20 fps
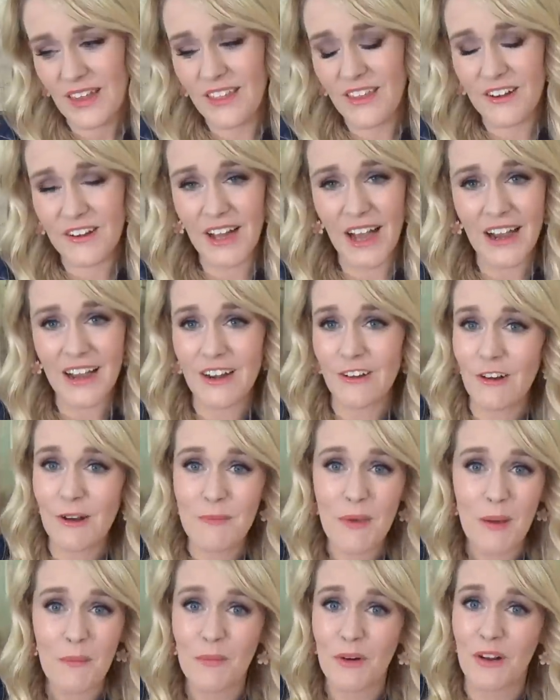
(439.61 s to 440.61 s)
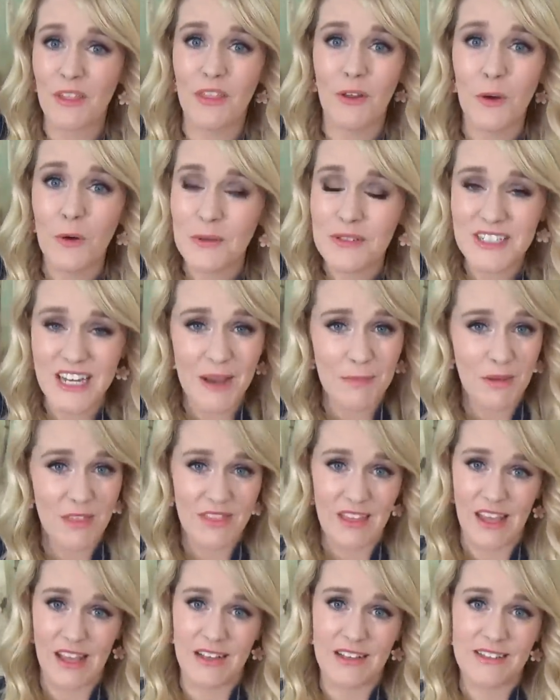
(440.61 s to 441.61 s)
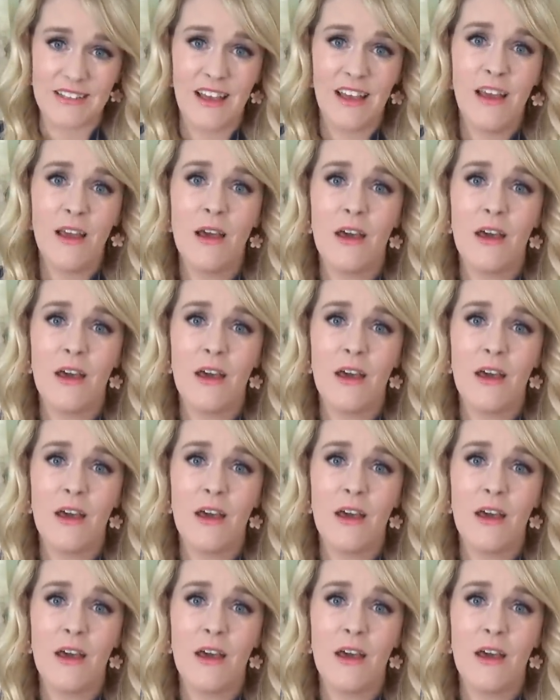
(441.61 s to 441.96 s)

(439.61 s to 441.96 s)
they're not gonna remember those type of things.